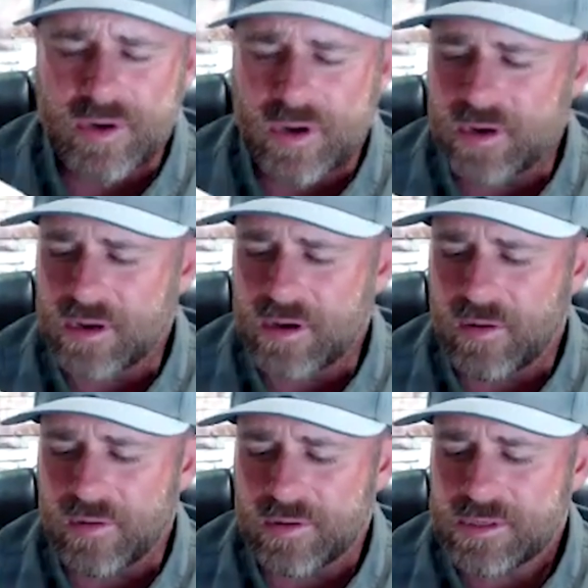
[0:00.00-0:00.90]
training
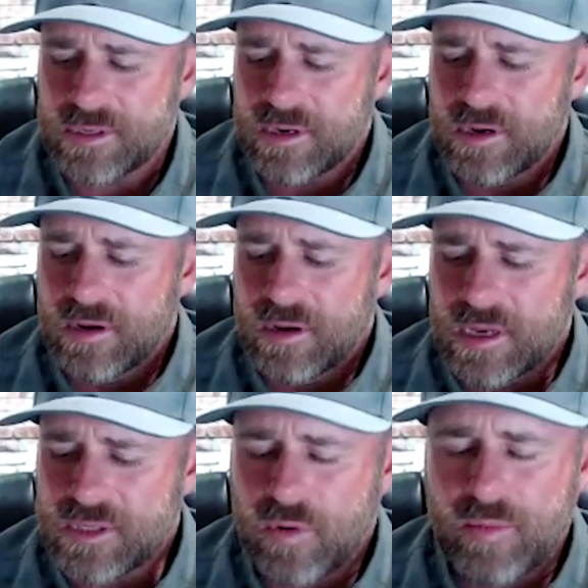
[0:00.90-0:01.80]
collars
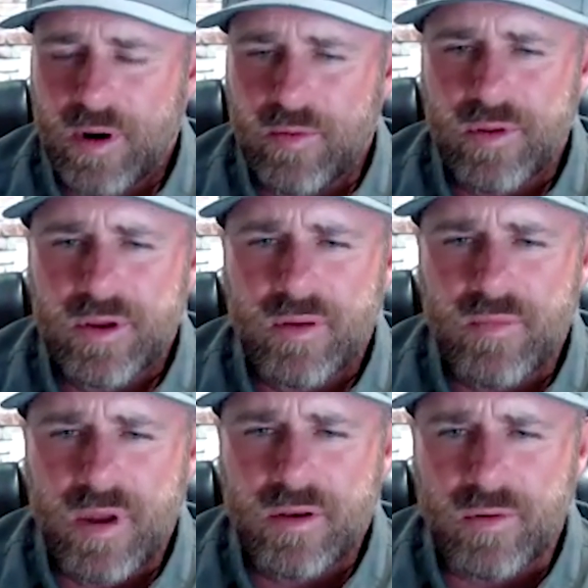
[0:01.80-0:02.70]
is one of my really good
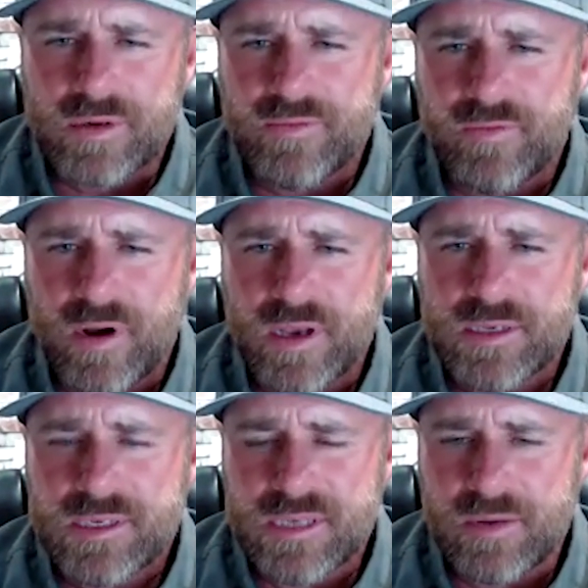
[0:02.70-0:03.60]
mentors and
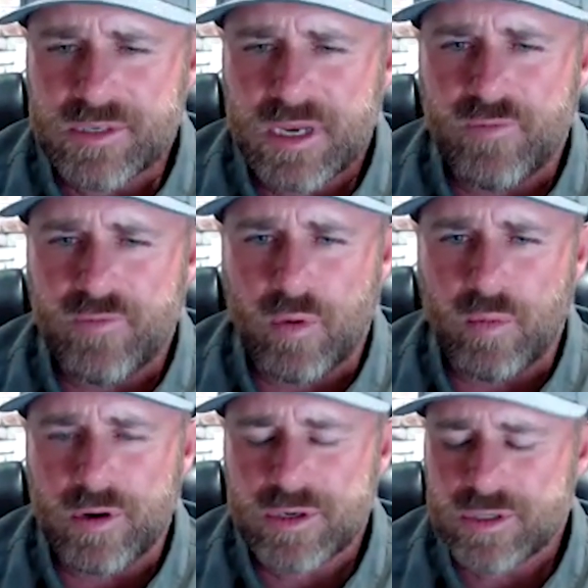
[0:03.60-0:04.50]
friends. His name was Kent
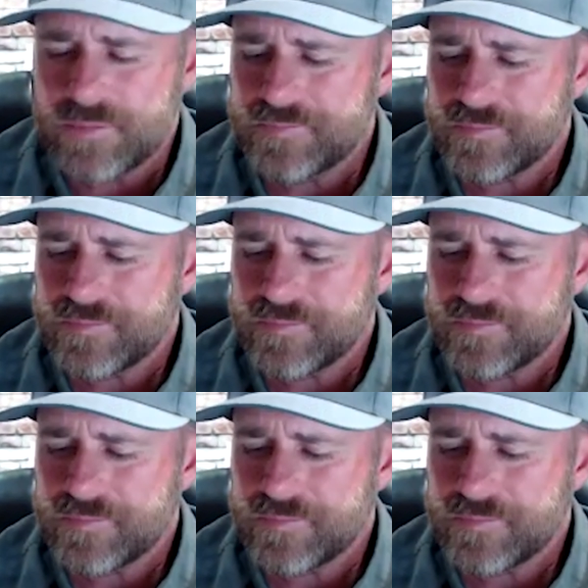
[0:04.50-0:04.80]
Forbush,